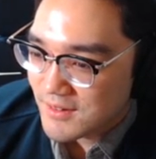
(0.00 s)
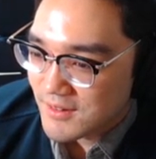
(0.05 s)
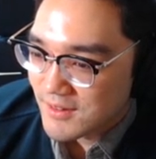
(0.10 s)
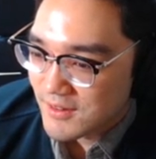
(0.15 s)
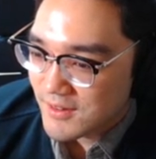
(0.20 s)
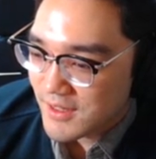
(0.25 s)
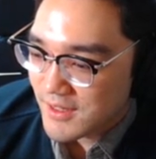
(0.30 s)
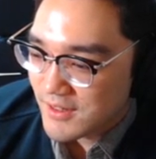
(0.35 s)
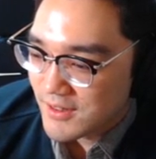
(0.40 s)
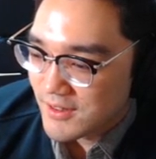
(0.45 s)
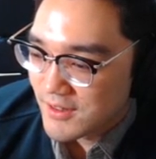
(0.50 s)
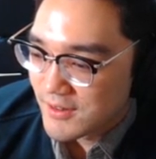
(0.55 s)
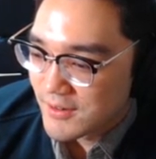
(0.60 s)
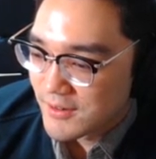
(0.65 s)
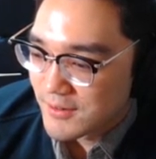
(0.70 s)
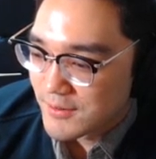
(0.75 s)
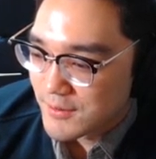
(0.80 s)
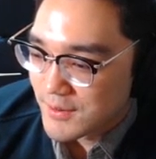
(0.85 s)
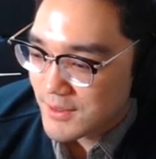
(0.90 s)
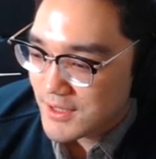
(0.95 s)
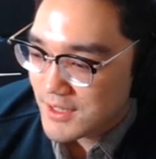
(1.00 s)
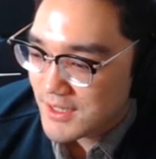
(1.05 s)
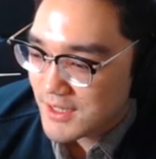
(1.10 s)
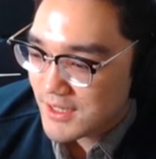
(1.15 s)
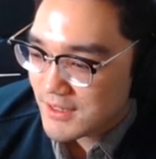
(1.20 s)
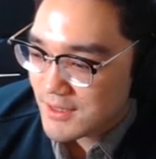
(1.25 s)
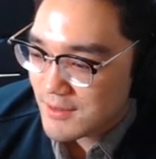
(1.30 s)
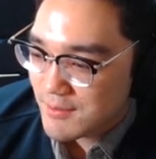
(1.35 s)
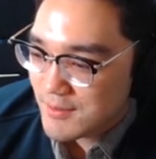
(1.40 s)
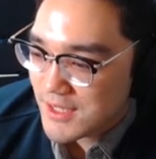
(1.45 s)
Okay, yo, we're gonna
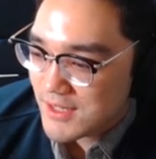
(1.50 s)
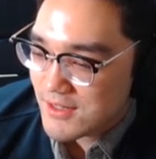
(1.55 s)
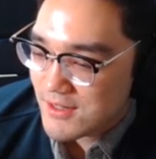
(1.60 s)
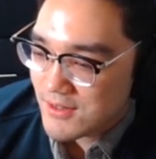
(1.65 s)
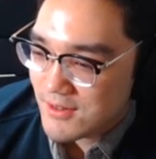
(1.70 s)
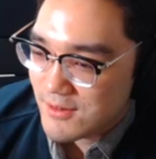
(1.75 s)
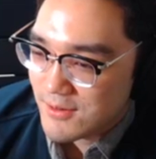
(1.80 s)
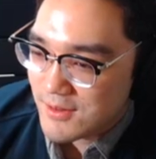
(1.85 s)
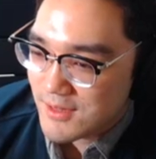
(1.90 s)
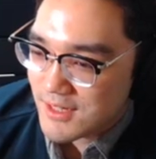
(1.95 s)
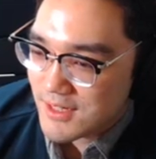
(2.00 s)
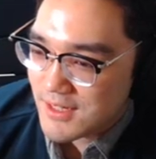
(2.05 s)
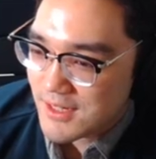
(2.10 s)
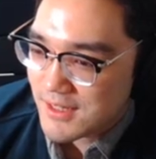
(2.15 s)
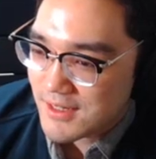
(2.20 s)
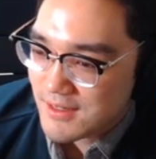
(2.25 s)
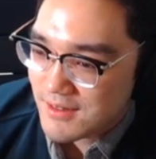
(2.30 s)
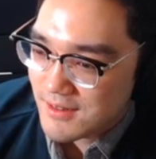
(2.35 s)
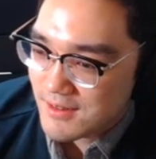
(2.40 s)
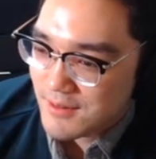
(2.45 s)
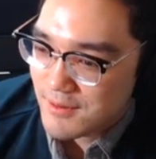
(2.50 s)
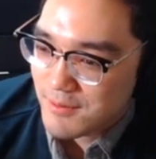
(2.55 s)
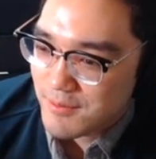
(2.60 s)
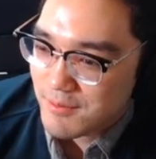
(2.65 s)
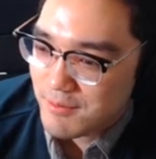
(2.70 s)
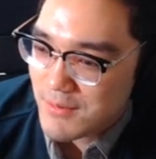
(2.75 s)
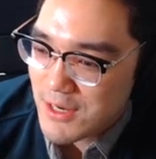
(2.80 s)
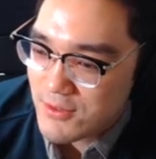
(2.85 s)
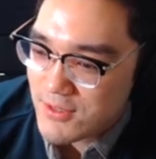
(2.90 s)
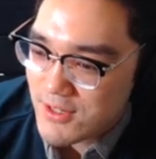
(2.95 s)
get the Mitsu. We're gonna get the
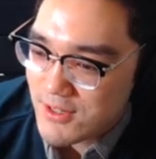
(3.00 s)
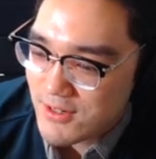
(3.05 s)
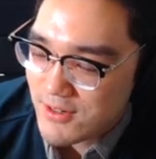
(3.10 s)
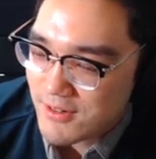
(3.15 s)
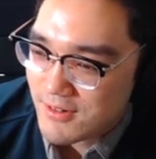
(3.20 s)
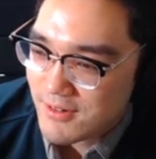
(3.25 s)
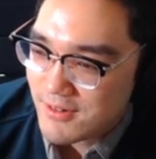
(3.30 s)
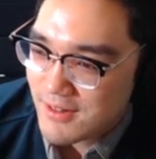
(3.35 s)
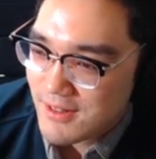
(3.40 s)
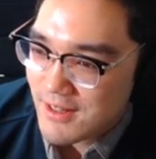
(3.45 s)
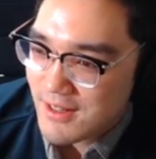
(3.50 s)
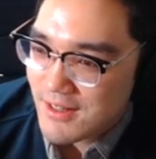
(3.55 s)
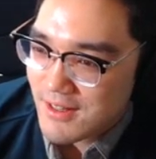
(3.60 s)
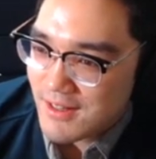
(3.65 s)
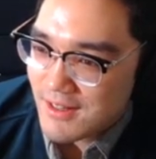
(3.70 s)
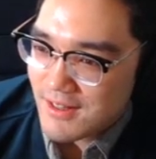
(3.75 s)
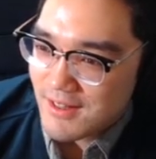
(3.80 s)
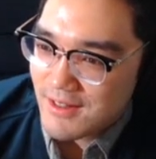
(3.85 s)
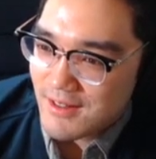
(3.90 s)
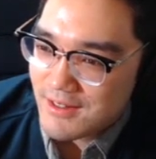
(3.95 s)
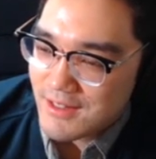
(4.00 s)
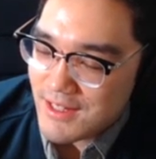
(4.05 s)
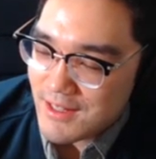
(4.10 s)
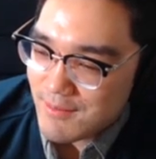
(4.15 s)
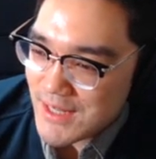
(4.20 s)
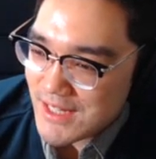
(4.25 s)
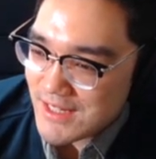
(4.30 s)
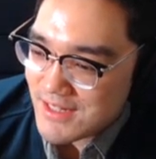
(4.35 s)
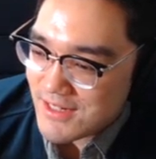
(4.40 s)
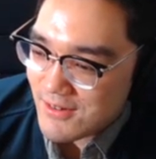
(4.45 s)
mouse girl. The
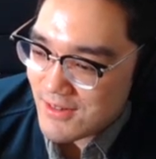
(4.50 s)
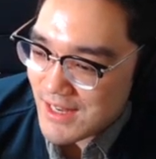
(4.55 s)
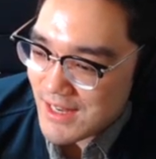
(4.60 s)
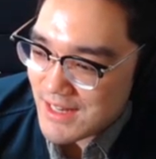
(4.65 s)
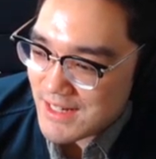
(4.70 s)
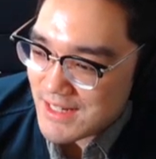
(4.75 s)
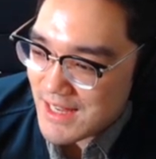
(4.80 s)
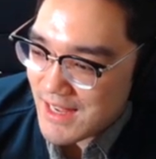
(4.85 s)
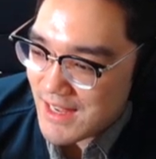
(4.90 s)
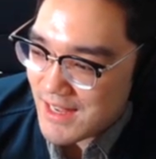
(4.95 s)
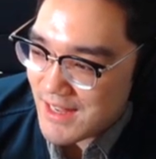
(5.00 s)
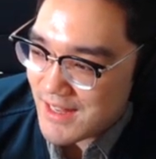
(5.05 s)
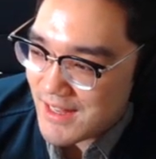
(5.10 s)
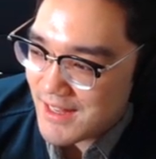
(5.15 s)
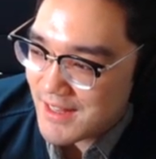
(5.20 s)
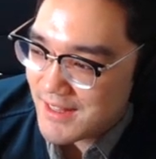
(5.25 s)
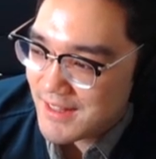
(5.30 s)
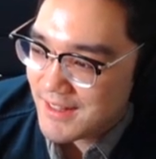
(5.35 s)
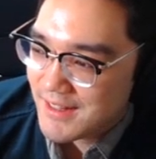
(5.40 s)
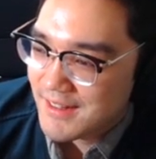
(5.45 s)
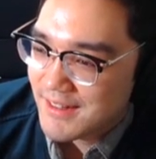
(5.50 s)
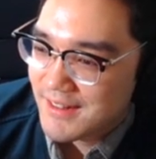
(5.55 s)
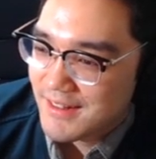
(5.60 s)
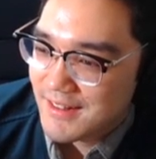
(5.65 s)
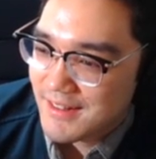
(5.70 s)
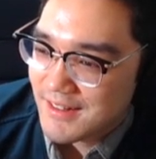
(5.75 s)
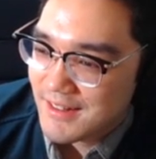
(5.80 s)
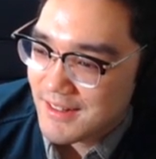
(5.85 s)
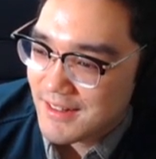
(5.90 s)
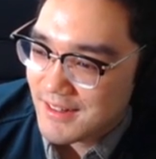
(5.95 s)
Mitsuhide!
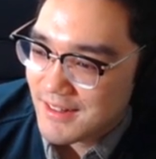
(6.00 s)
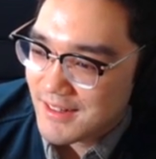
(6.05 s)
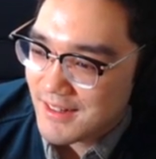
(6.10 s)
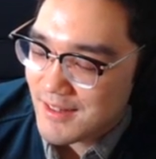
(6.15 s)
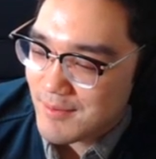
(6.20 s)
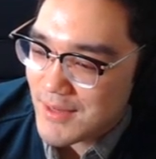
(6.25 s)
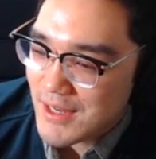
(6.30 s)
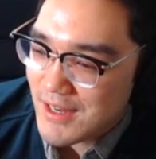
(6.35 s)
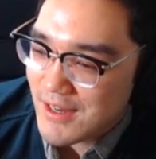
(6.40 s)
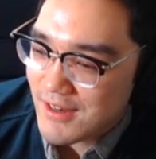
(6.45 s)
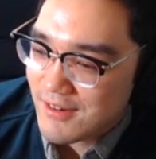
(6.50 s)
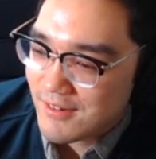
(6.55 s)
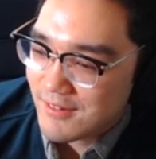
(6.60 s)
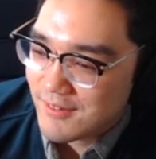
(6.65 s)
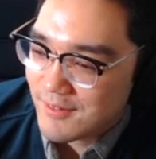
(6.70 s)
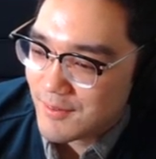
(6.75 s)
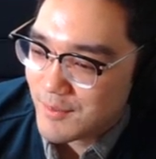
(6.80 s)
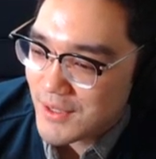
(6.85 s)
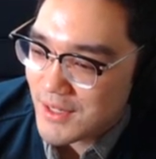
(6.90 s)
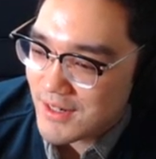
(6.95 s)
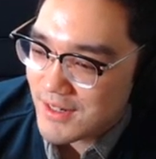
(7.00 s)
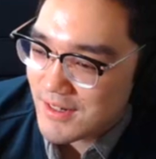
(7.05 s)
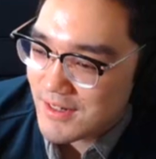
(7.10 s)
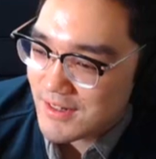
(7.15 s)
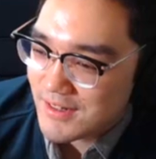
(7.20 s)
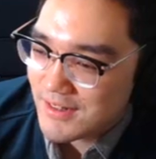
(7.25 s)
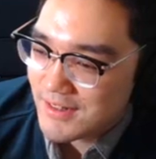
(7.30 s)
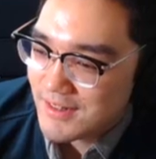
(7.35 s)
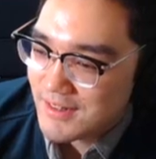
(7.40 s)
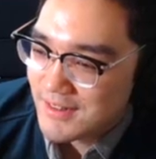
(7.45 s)
Come on,
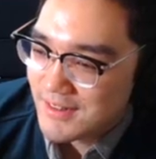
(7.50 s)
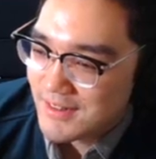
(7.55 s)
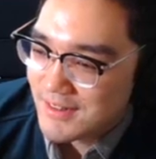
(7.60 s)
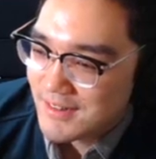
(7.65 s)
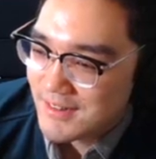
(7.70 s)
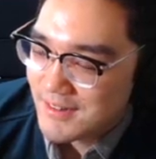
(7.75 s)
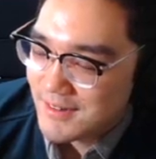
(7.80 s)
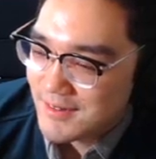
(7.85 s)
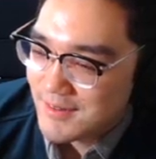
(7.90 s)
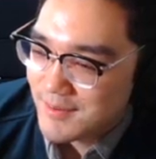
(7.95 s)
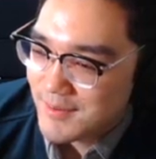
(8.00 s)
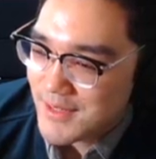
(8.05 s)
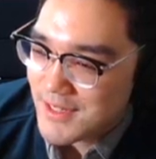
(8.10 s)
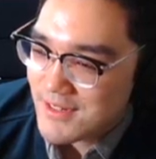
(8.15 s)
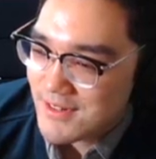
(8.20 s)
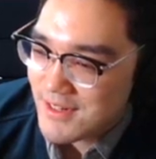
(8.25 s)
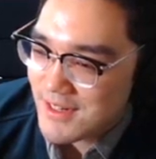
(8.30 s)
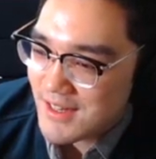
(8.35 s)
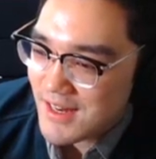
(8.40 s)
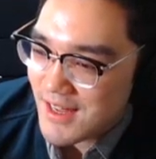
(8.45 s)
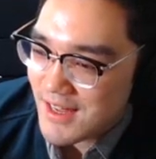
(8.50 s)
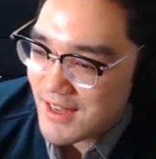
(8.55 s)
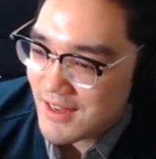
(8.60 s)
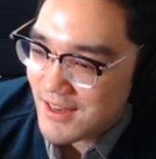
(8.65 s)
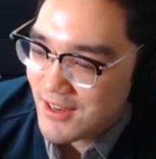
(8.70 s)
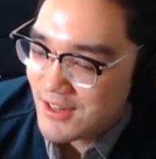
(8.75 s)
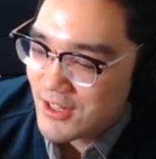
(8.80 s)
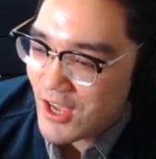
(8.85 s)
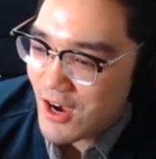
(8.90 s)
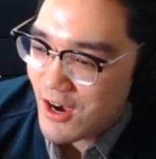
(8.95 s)
bruh!
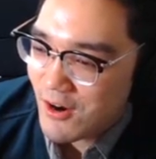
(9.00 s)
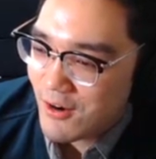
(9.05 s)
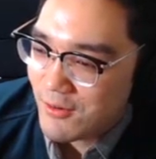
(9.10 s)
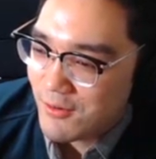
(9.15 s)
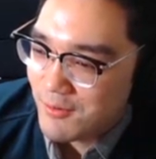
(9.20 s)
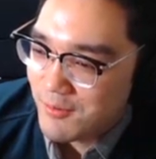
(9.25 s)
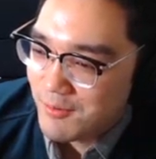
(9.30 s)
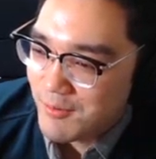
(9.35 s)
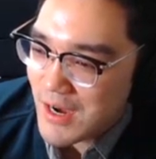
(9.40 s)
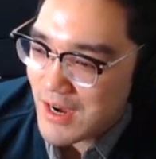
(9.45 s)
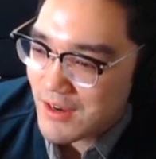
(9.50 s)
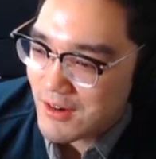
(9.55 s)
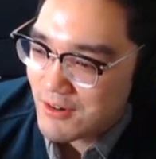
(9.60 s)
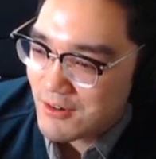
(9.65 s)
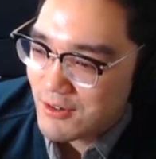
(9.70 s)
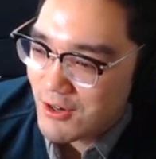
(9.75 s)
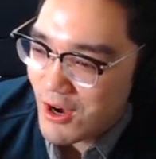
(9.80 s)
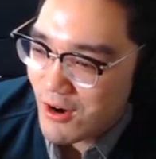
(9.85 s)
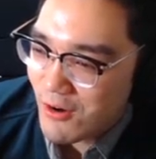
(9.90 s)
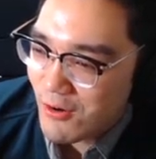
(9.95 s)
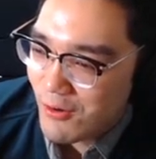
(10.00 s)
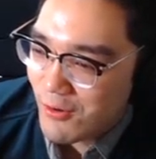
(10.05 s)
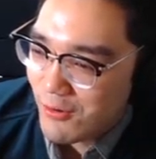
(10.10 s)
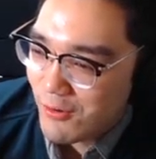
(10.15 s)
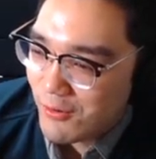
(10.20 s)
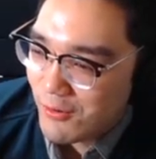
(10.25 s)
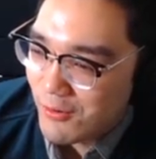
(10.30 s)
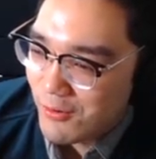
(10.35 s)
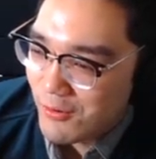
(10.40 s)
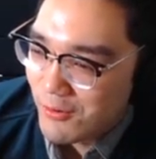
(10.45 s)
Mitsuhide? Yo! Ma!
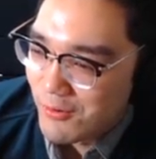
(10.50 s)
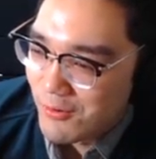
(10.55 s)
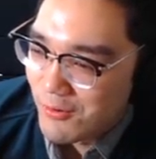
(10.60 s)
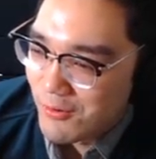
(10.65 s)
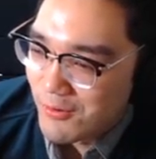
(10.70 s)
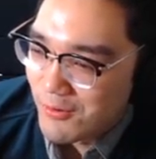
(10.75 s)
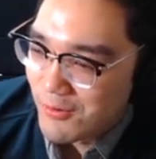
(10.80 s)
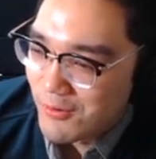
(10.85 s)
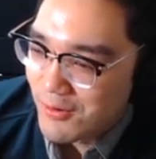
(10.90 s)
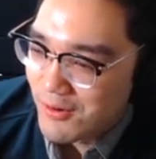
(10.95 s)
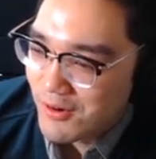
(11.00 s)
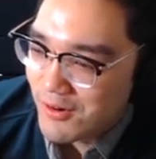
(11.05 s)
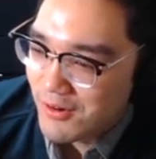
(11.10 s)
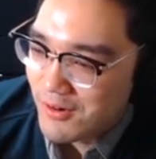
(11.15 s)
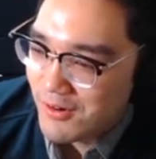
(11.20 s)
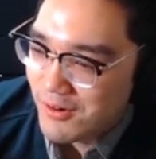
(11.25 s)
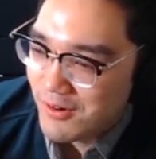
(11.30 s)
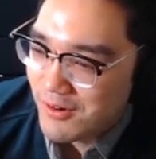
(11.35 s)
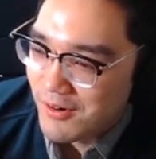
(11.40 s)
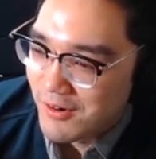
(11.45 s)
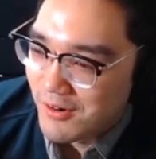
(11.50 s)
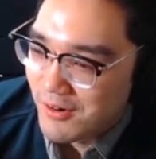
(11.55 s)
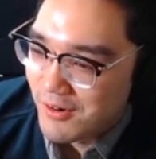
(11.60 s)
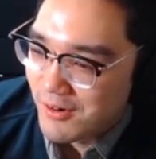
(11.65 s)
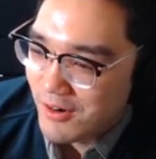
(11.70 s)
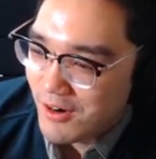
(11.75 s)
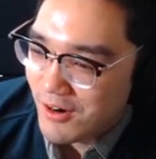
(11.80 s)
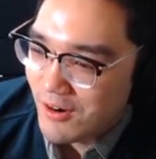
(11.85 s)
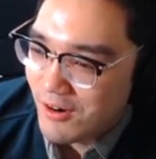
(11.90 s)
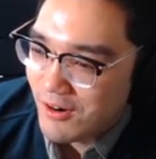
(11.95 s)
No! Oh,
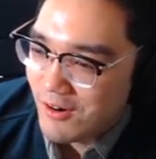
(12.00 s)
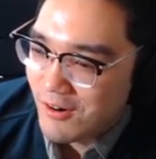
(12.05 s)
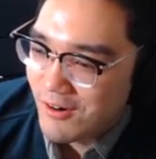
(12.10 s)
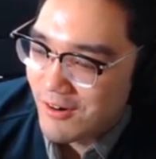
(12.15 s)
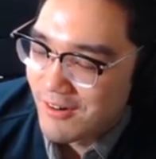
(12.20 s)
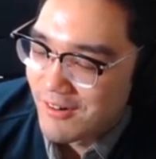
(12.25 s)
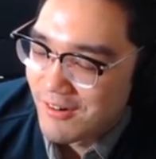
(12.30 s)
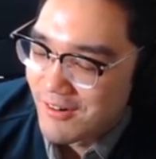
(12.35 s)
oh!